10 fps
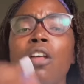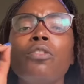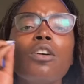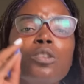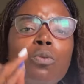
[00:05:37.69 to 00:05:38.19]

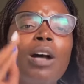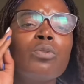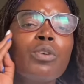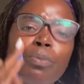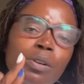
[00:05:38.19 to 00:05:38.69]
Those were
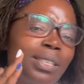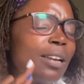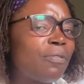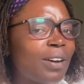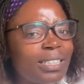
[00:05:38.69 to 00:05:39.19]
two
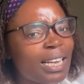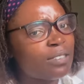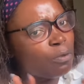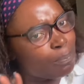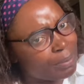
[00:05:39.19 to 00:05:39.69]
important factors
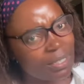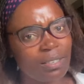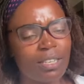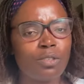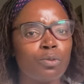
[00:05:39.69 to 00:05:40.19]
for
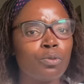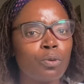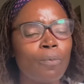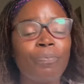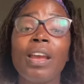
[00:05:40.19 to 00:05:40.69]
President Ruto.